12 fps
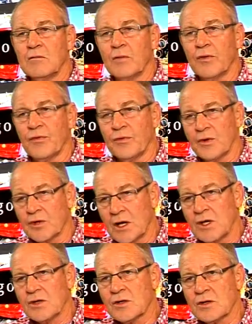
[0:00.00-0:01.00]
with the
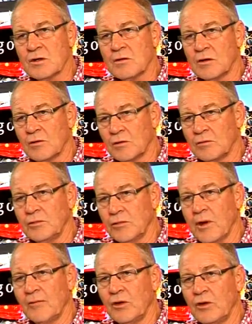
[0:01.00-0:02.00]
changes that you
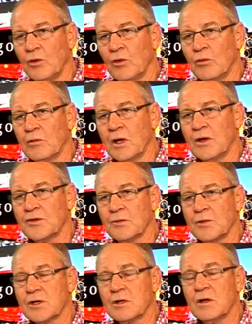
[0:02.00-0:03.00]
have in your
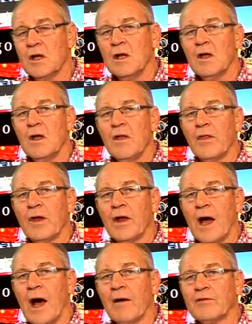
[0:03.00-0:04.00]
submission,
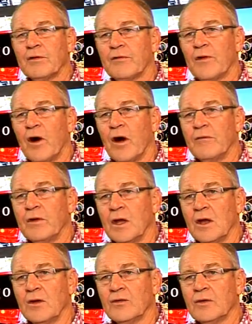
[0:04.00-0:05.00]
that after 5
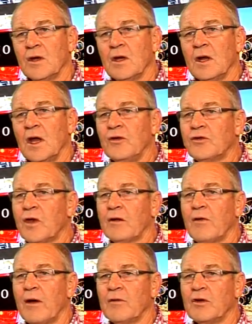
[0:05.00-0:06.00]
years, instead
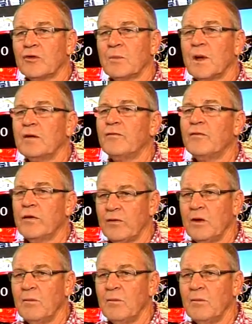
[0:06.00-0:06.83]
of having spent $50